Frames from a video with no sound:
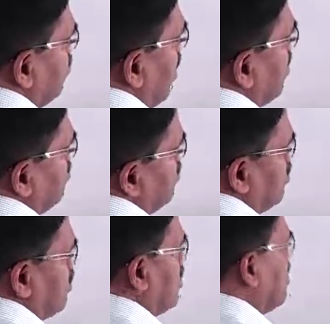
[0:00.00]
5,
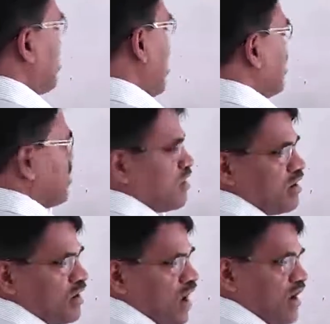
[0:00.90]
10,
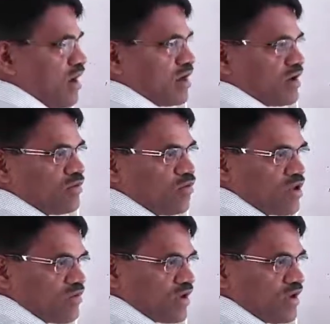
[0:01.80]
100,
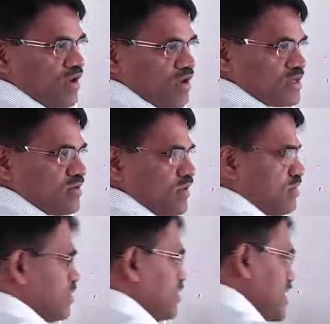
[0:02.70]
whatever.
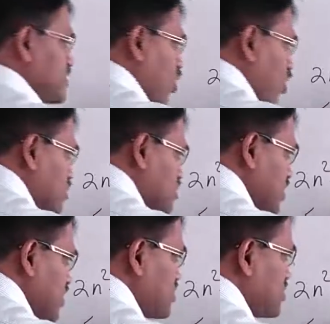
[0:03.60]
There is a
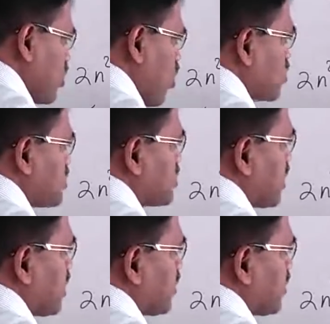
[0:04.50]
constant. This is a constant.